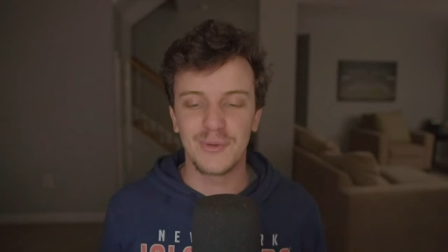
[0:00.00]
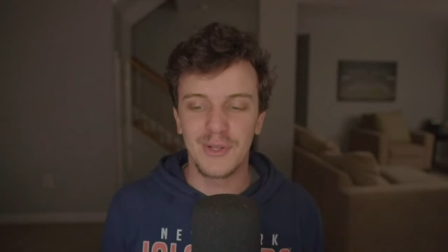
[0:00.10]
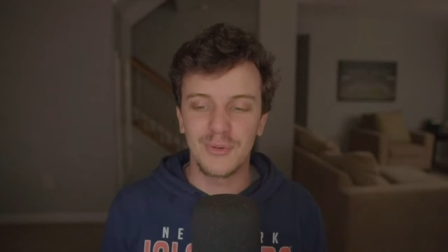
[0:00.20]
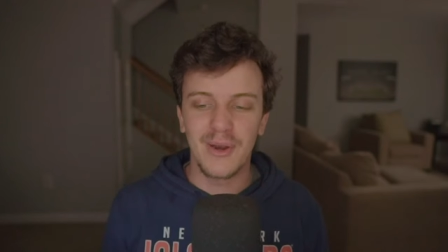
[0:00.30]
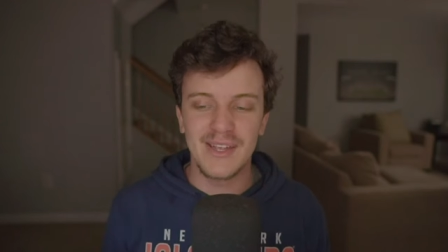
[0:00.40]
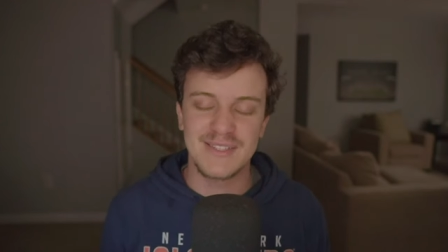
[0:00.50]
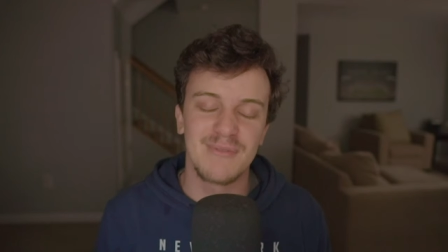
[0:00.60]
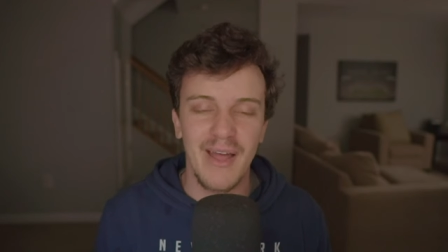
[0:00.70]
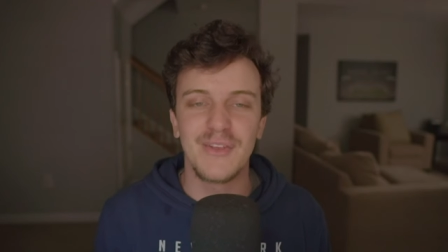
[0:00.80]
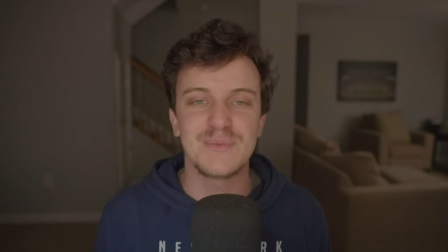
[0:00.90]
2020s. And
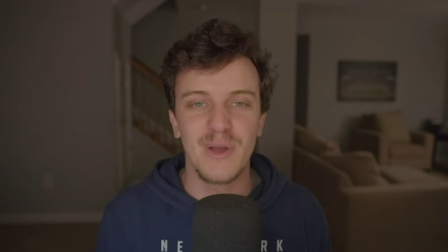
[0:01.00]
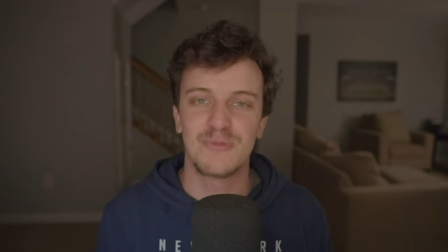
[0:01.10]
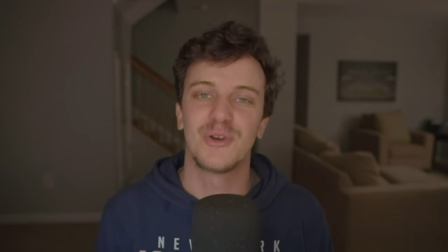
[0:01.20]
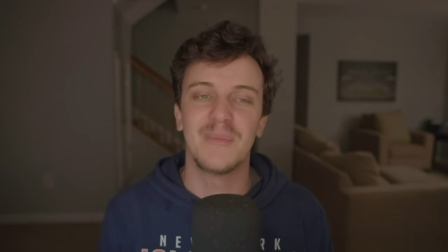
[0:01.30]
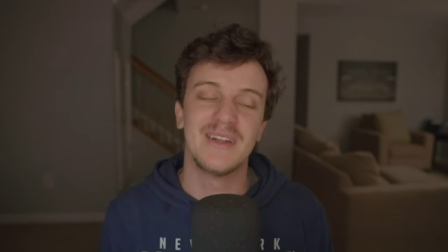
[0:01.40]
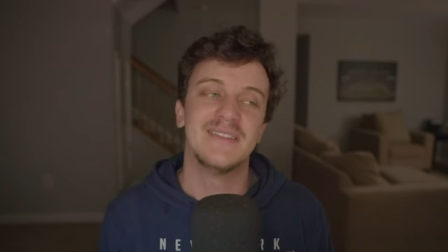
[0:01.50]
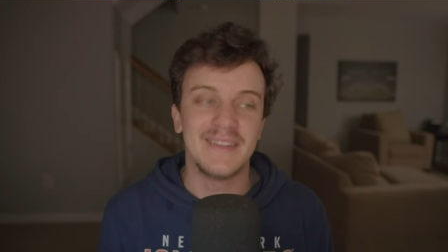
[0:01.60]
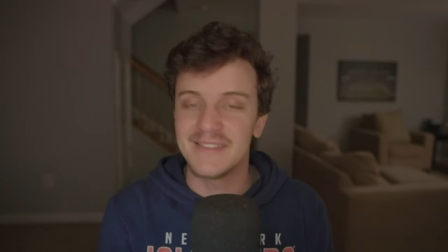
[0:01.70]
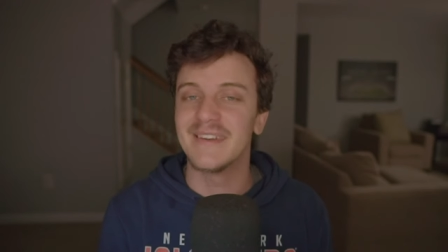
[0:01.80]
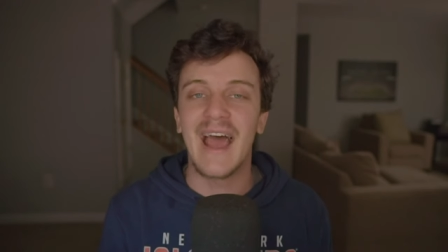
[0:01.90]
Reilly Smith would have been a
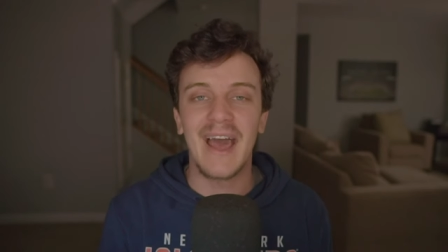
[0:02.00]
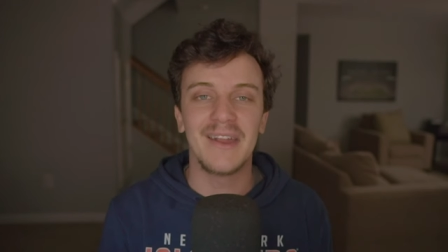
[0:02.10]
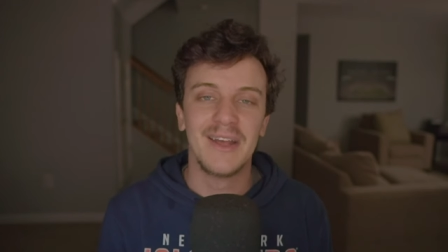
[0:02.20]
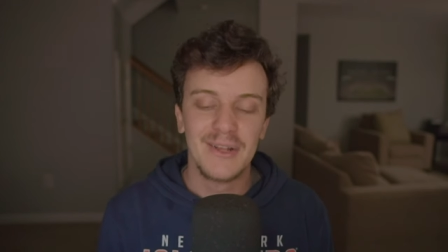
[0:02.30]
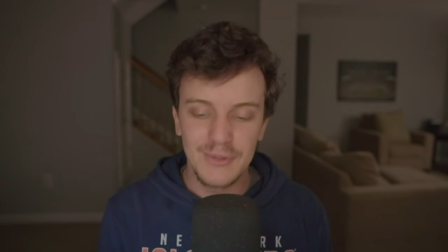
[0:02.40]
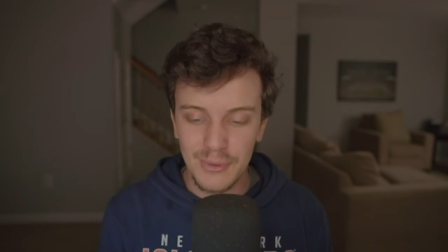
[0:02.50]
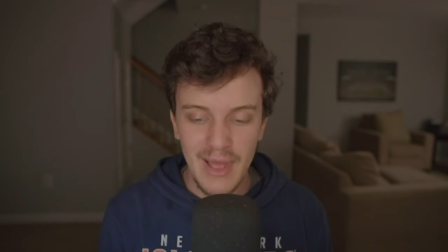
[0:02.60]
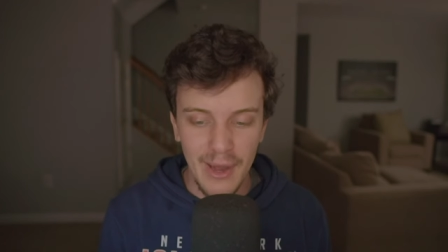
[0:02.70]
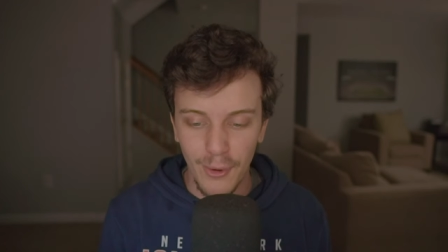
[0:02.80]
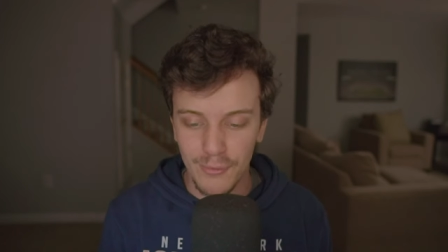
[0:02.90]
decent add to
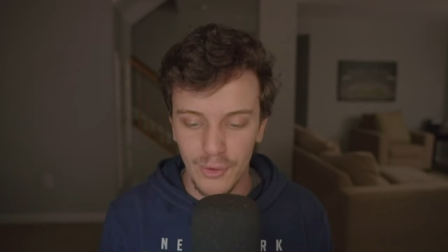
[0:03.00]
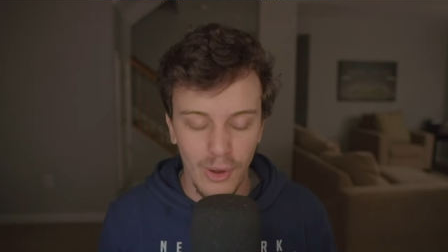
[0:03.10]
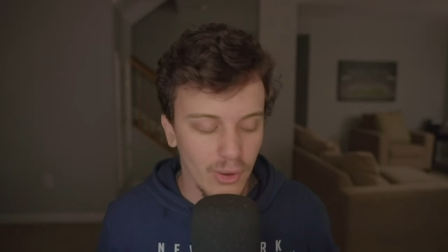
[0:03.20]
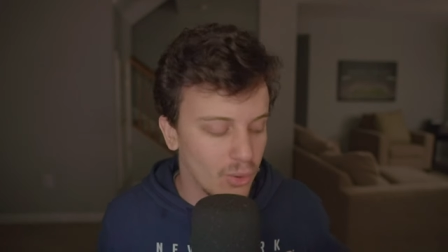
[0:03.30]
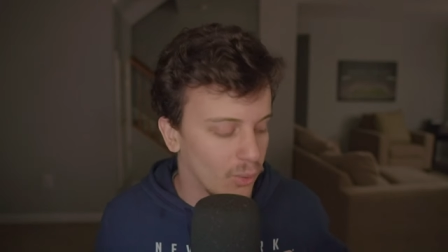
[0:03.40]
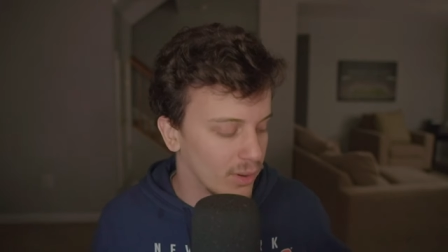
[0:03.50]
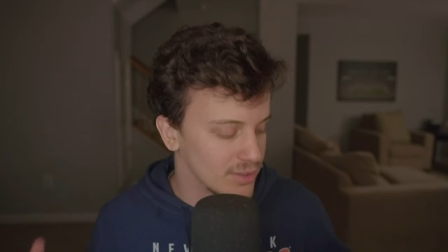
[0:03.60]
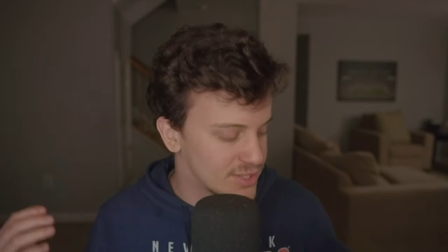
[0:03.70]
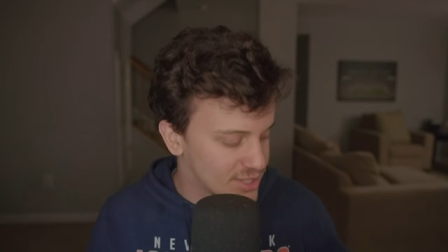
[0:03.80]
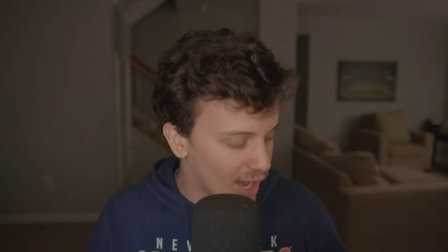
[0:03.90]
that overall core.
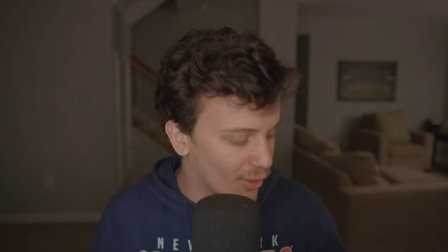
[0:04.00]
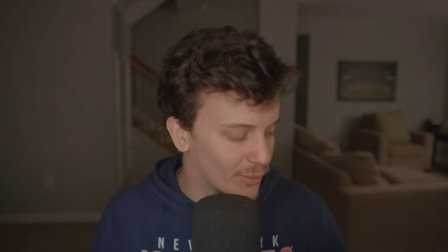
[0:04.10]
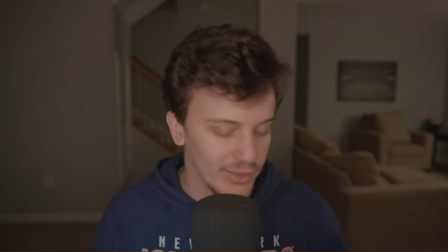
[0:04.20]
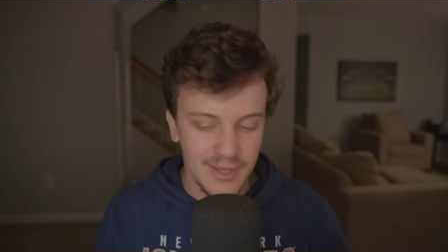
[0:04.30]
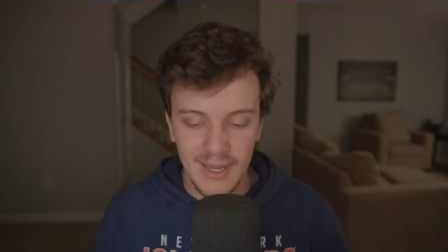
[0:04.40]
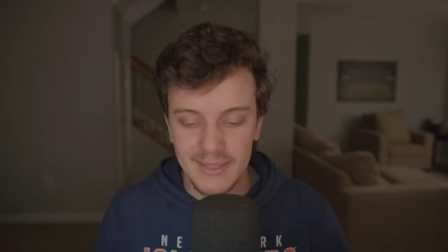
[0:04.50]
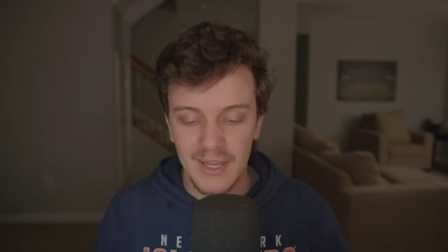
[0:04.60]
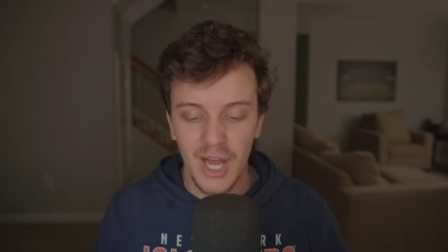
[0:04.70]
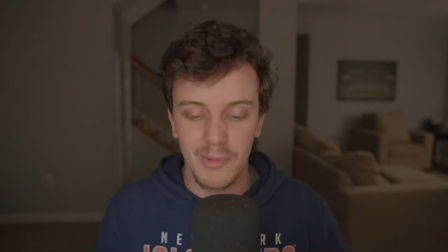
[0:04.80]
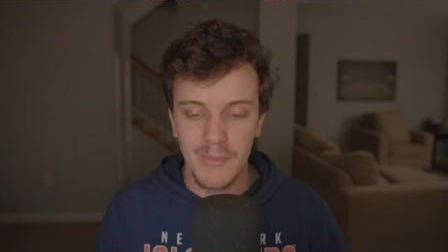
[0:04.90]
So when looking at the
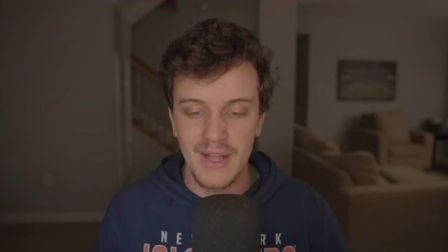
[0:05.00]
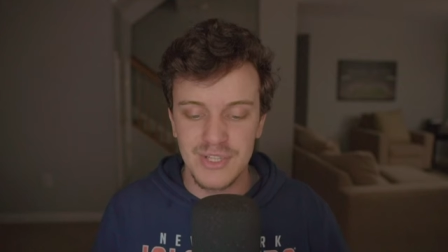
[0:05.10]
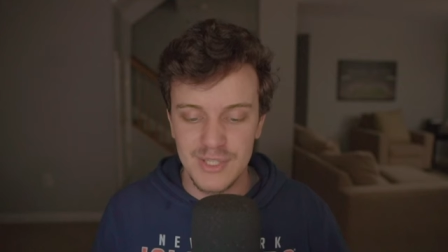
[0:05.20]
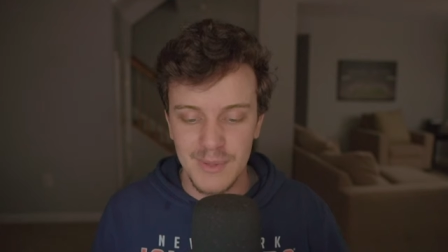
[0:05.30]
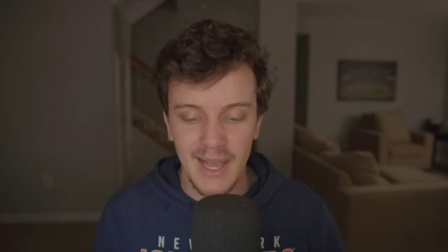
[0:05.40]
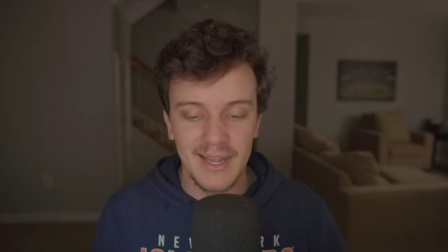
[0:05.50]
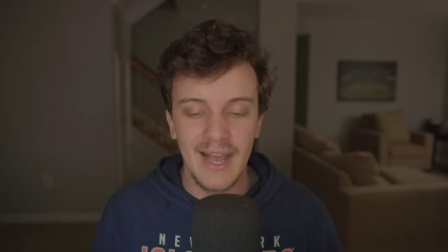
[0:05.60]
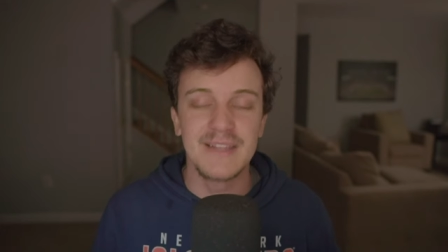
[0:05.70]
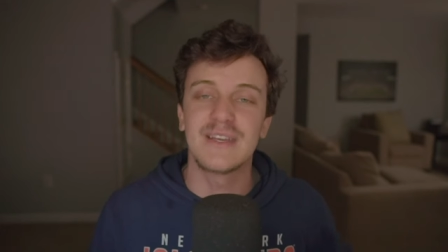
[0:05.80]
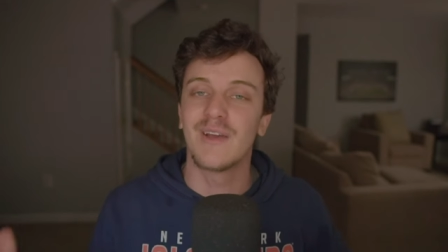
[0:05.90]
honorable mentions, we got
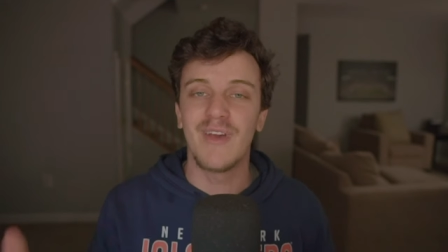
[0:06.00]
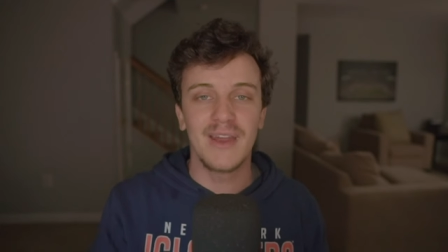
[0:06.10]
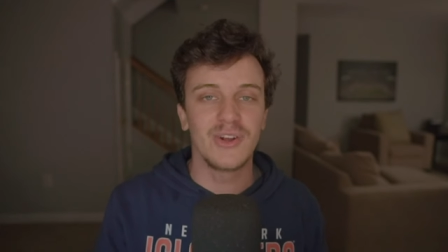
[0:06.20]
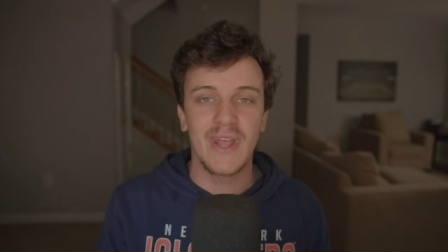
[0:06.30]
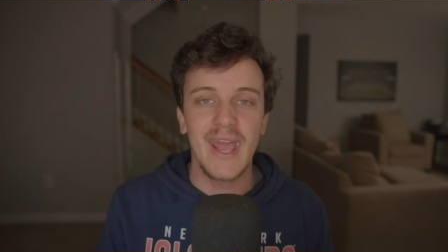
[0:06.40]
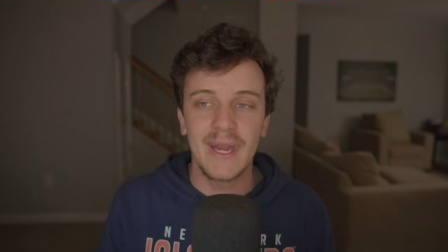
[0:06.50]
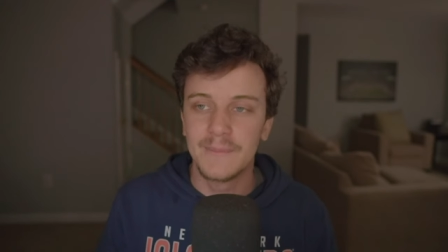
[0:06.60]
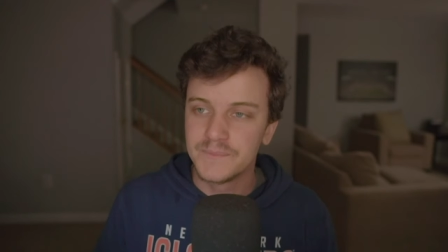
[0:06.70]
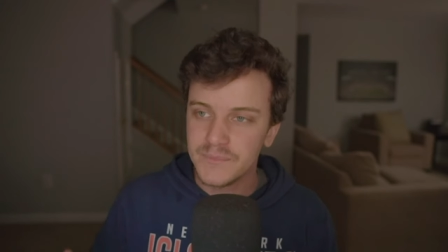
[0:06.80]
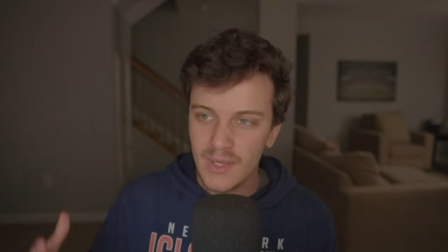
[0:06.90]
guys like Evander Kane.